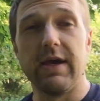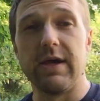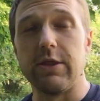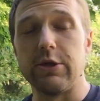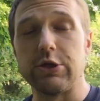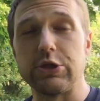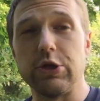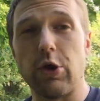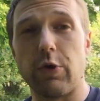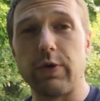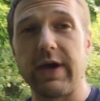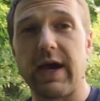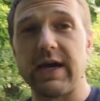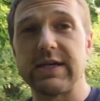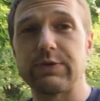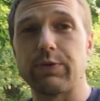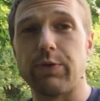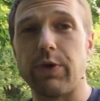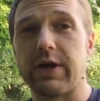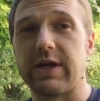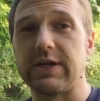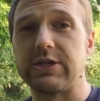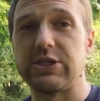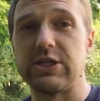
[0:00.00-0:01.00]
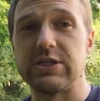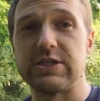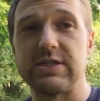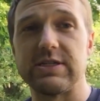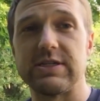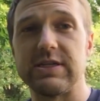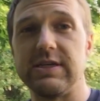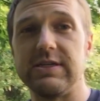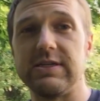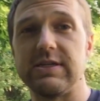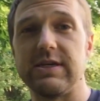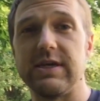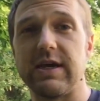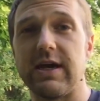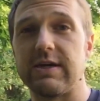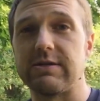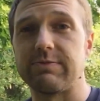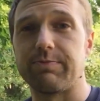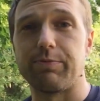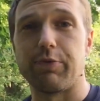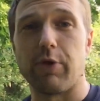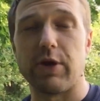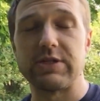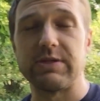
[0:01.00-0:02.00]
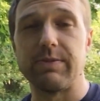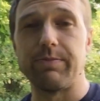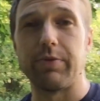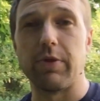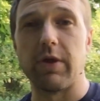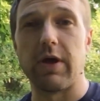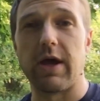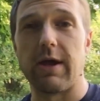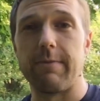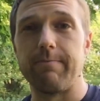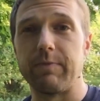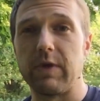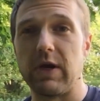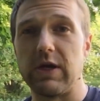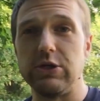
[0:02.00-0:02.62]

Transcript: There's no guesswork. It's just as easy as pressing play